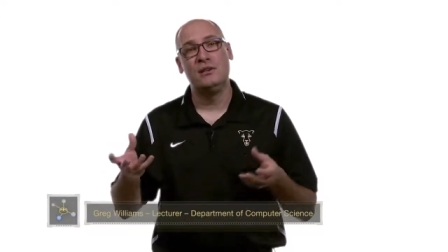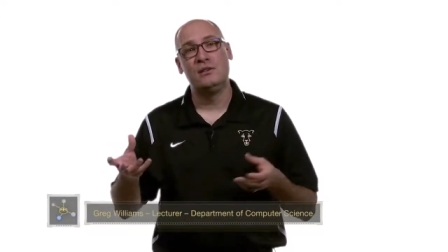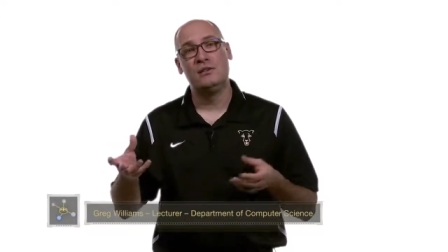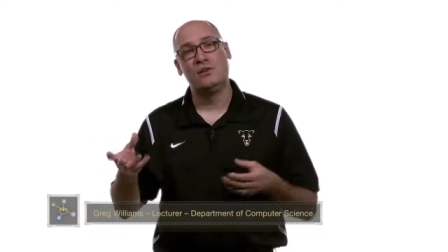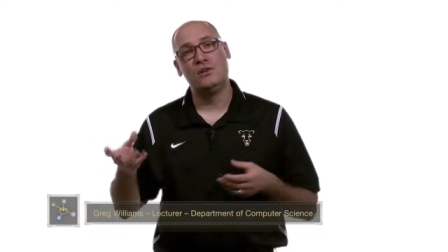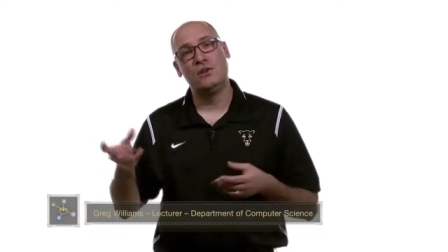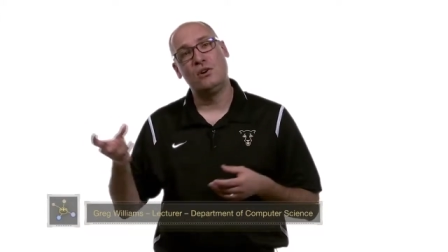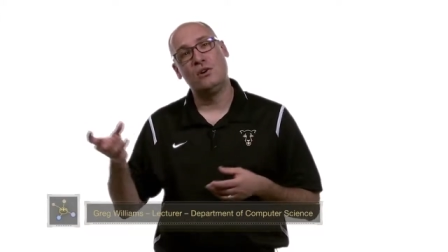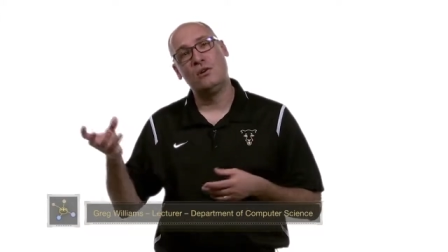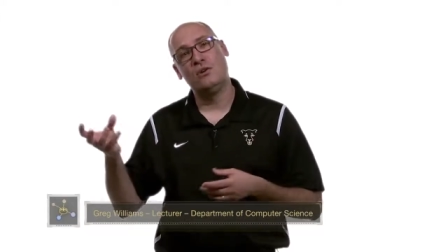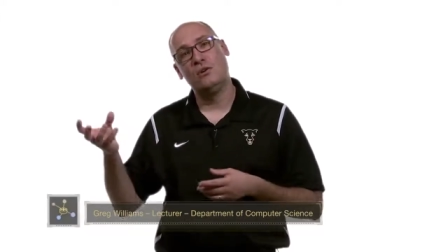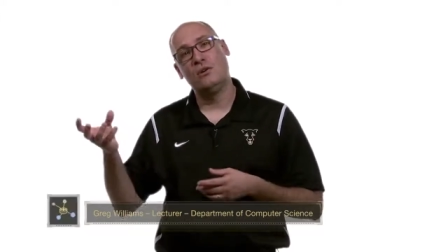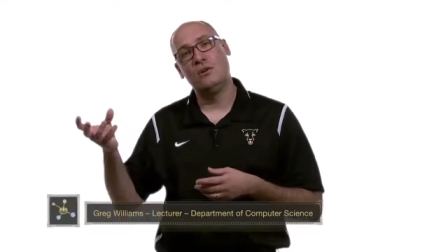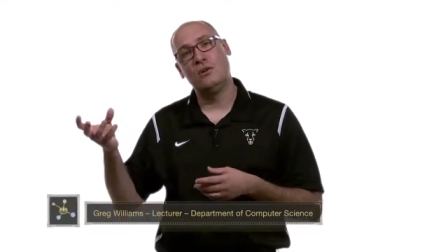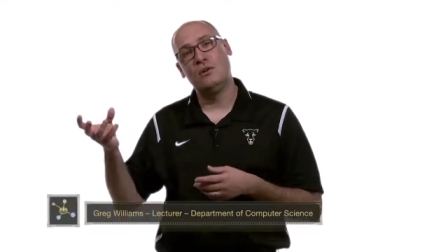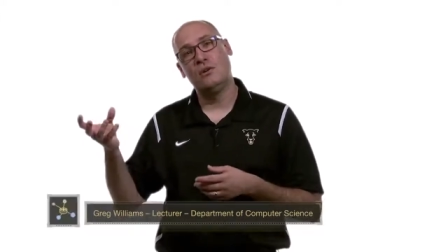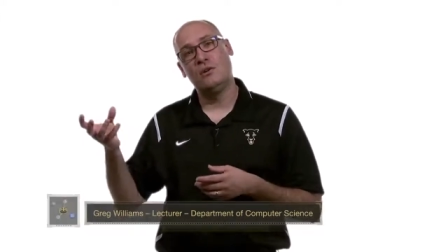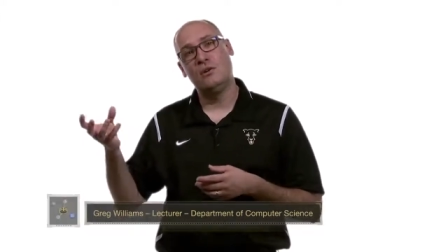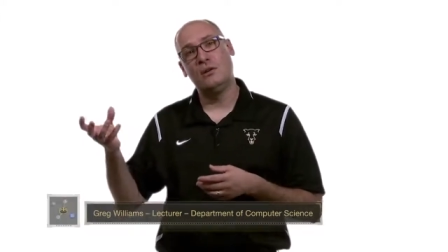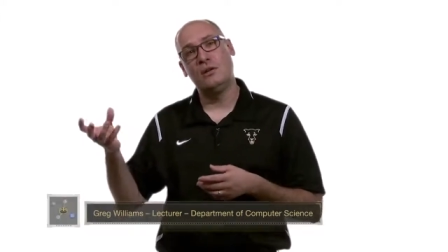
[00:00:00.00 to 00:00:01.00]
So
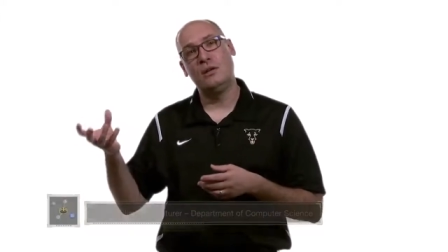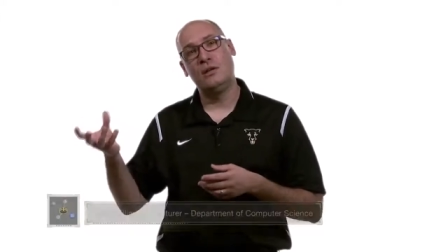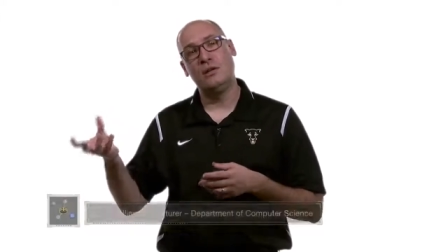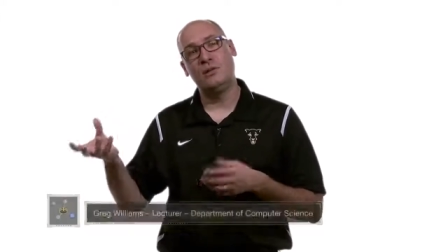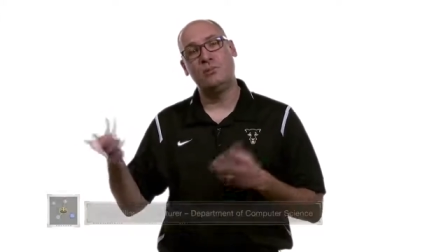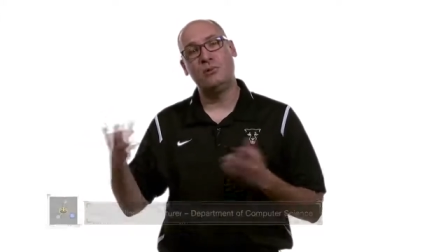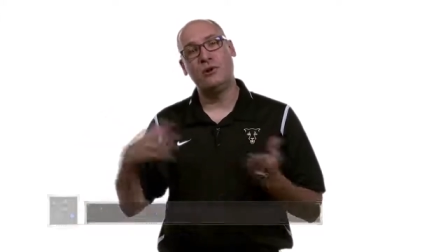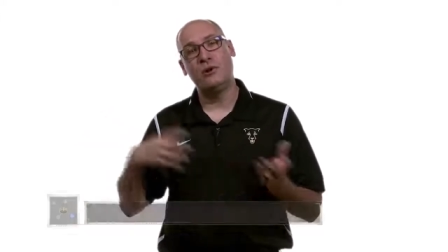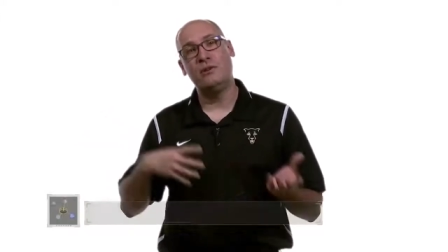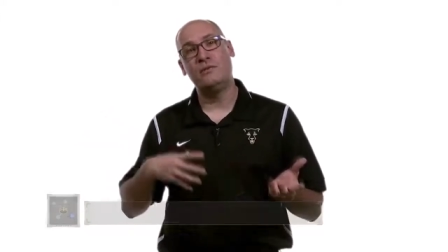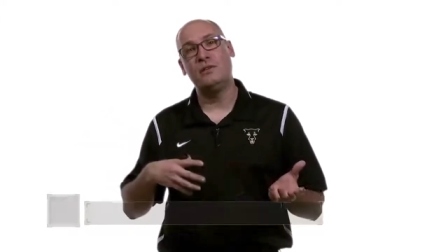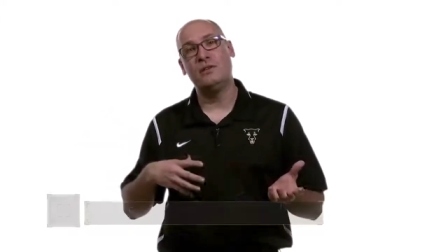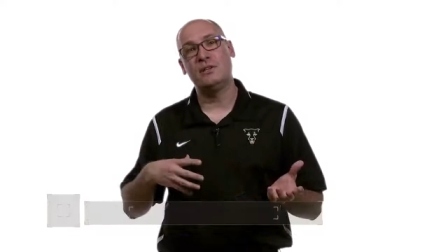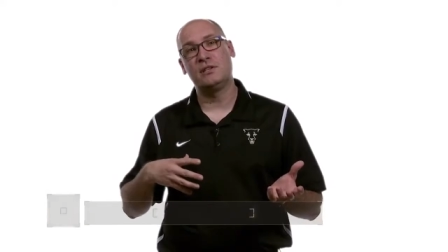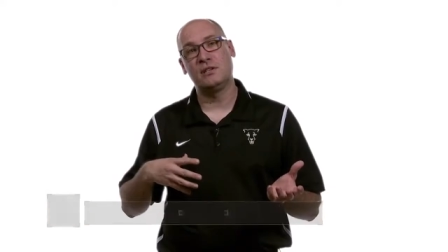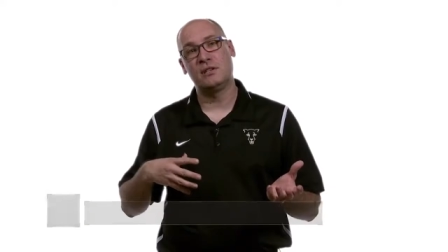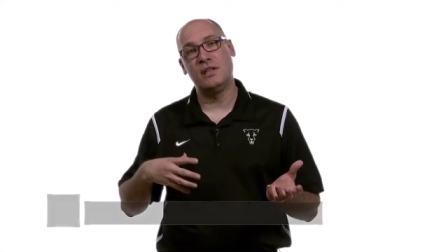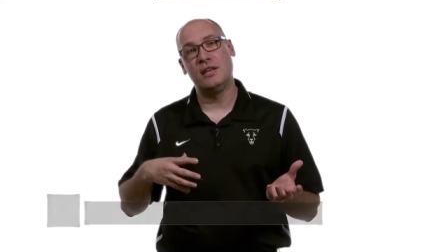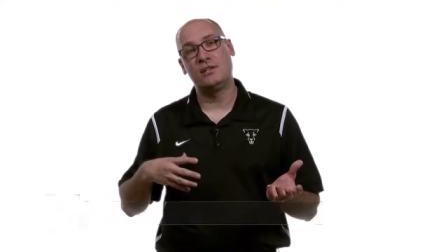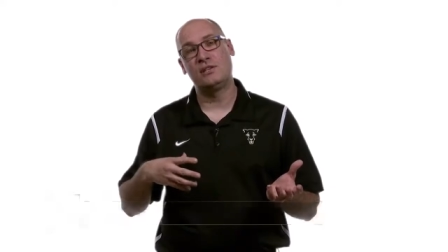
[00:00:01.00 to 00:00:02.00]
in the
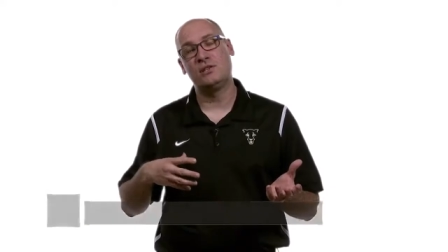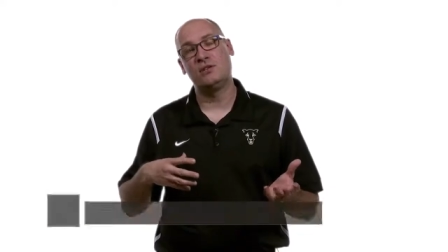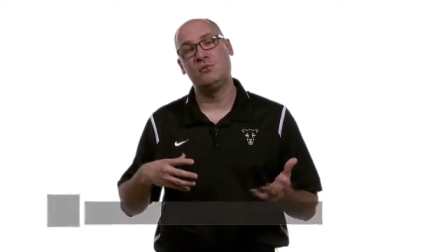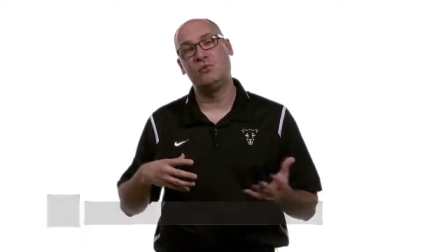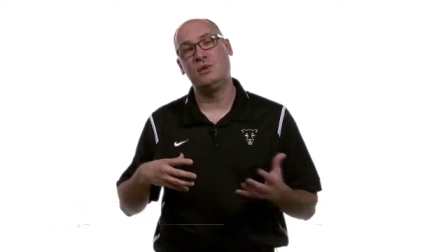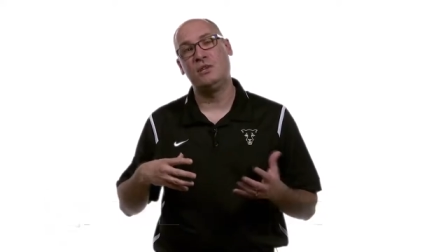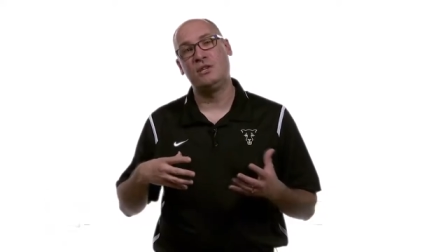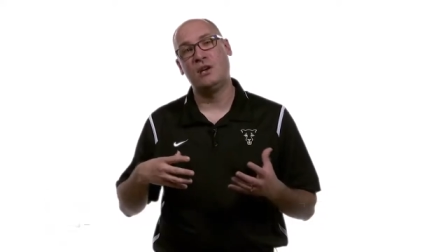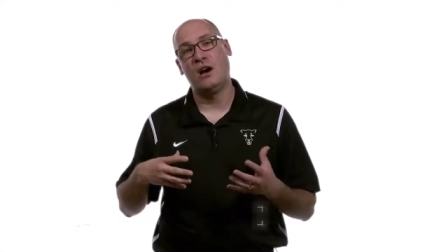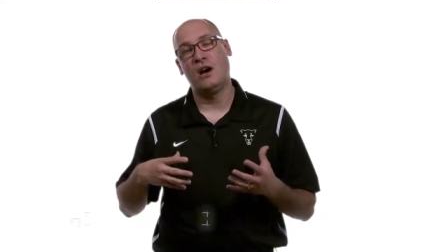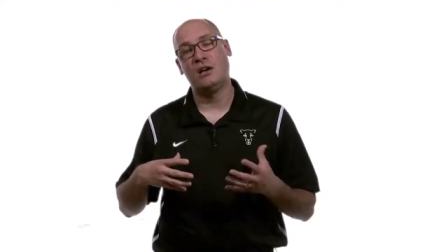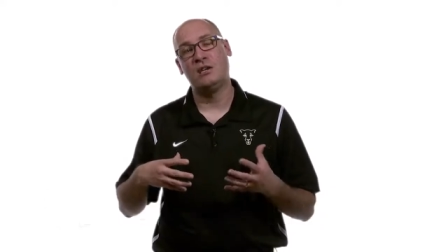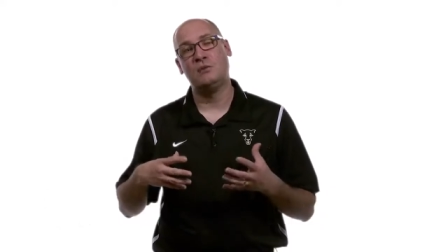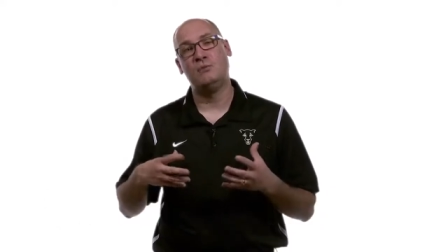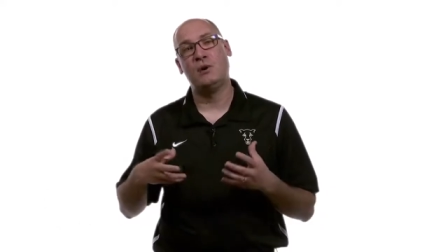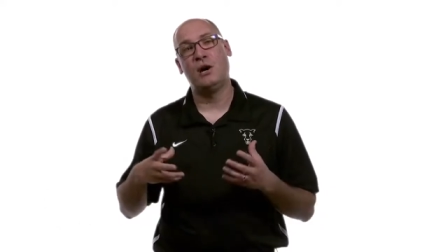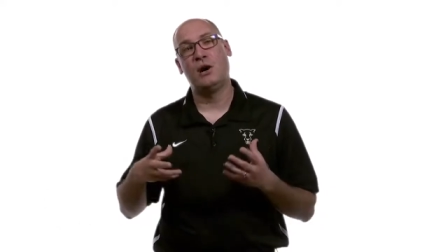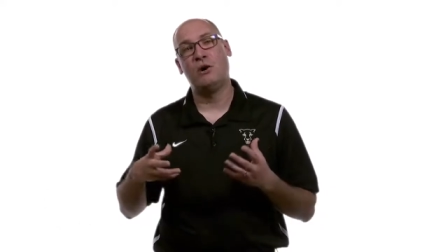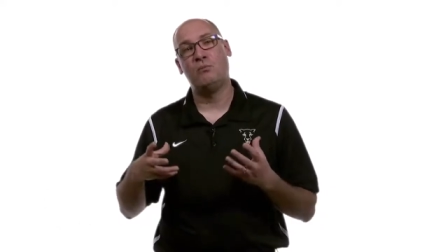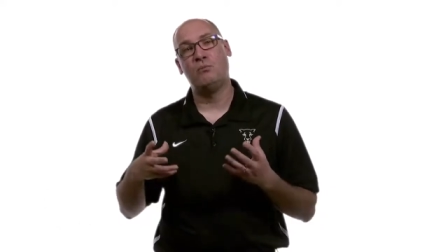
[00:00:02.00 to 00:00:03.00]
previous lesson, we talked
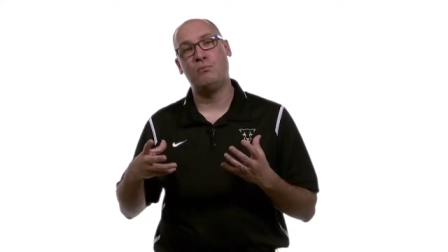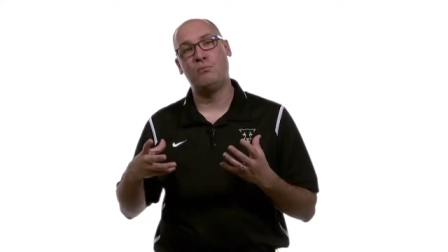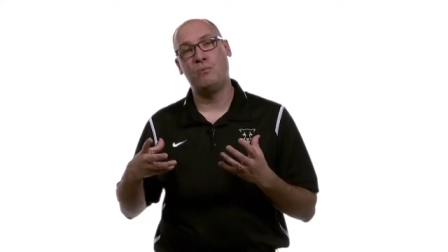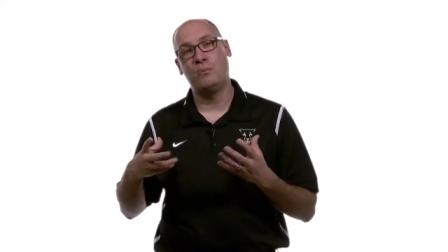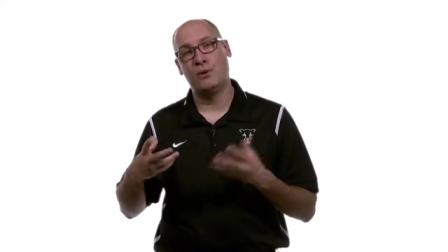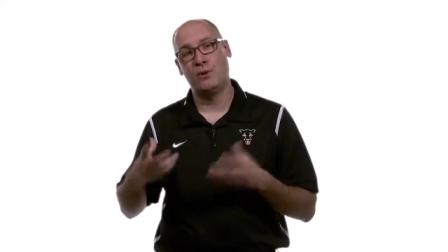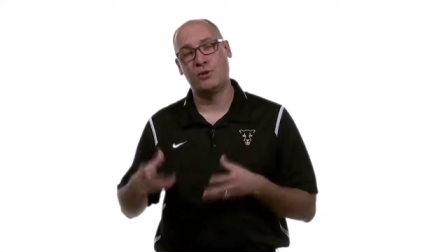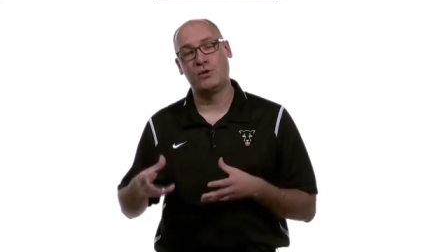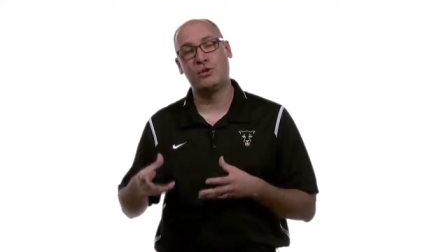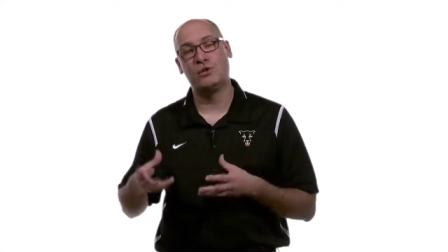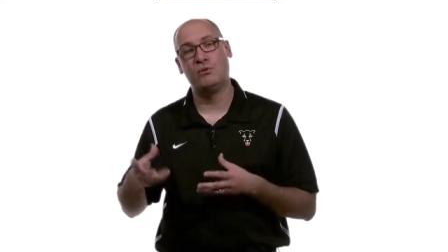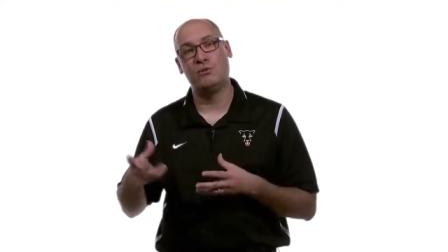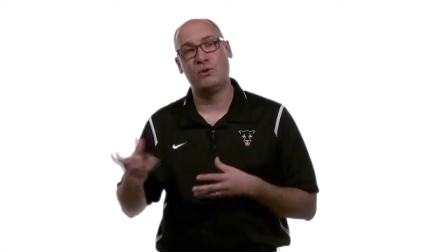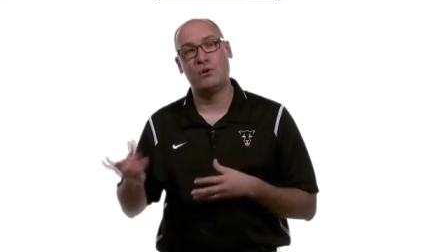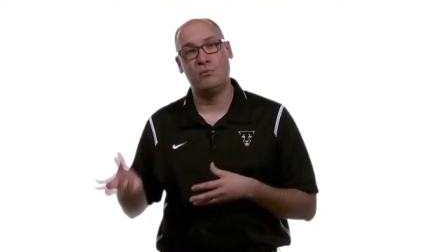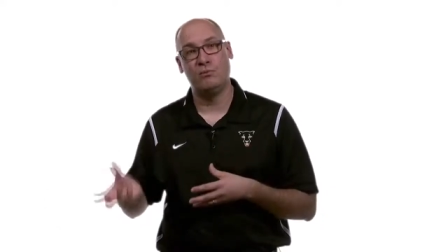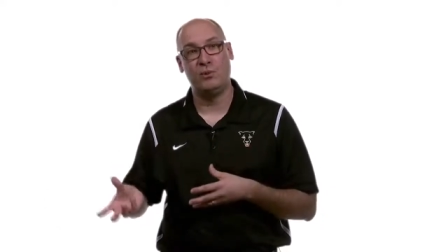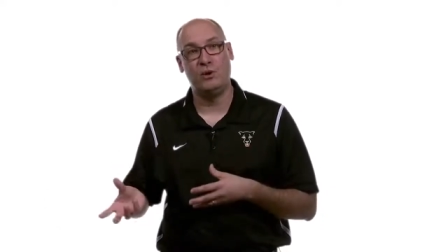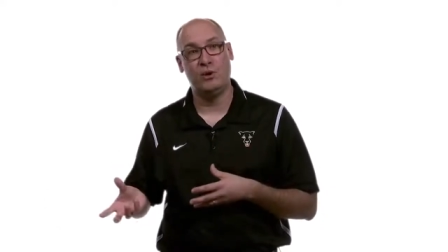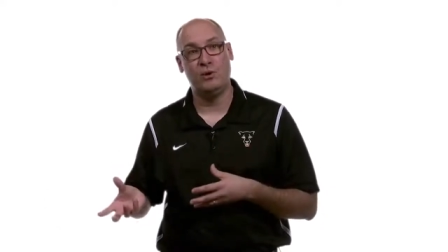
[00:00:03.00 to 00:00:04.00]
about personal
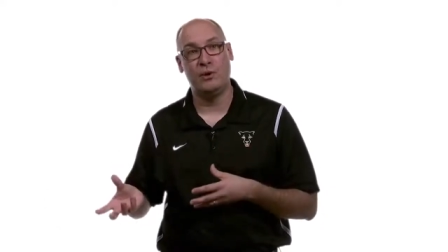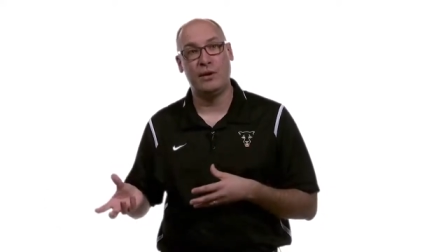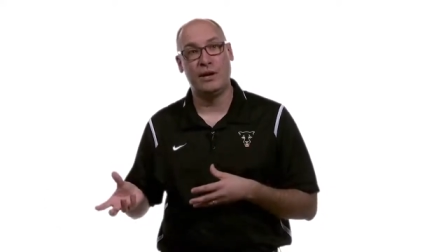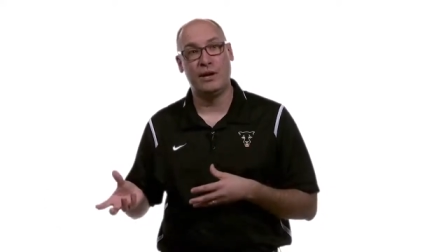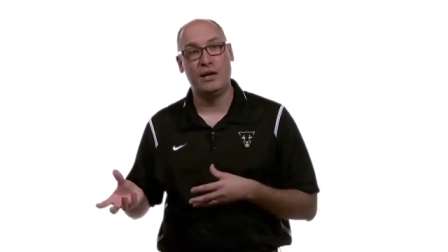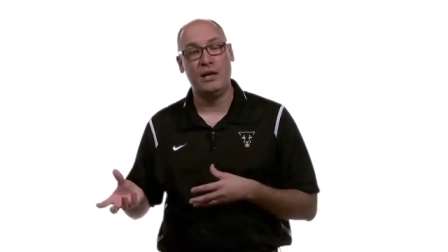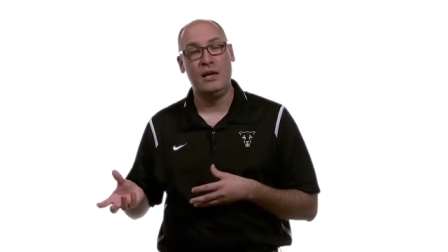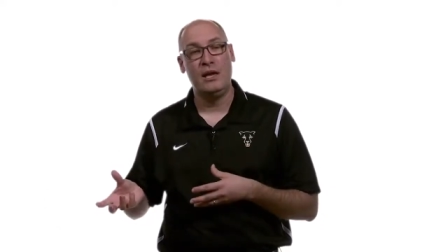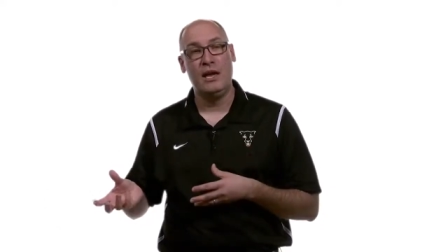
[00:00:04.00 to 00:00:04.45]
computing